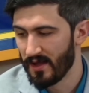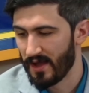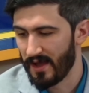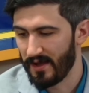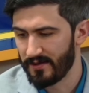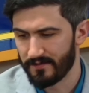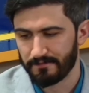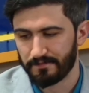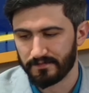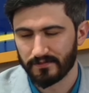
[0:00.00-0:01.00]
And
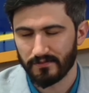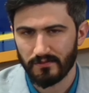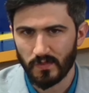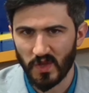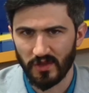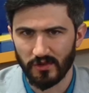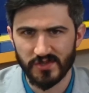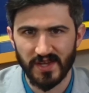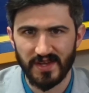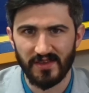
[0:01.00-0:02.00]

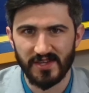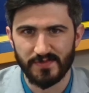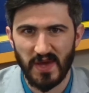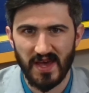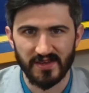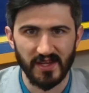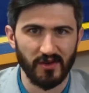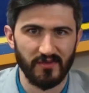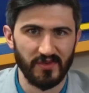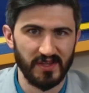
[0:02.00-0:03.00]
looks like now that he's back, take
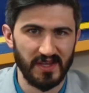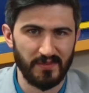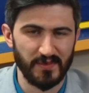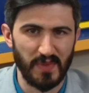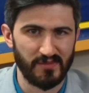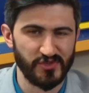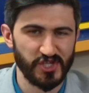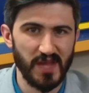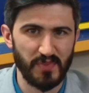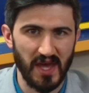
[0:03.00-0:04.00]
over from the inept Bob
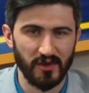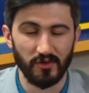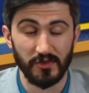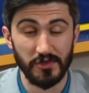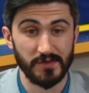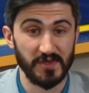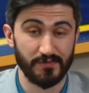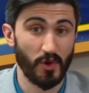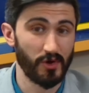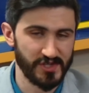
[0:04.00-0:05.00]
Chapek, who used to be his
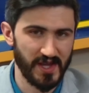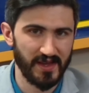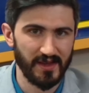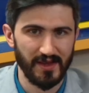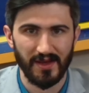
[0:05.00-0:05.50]
protege.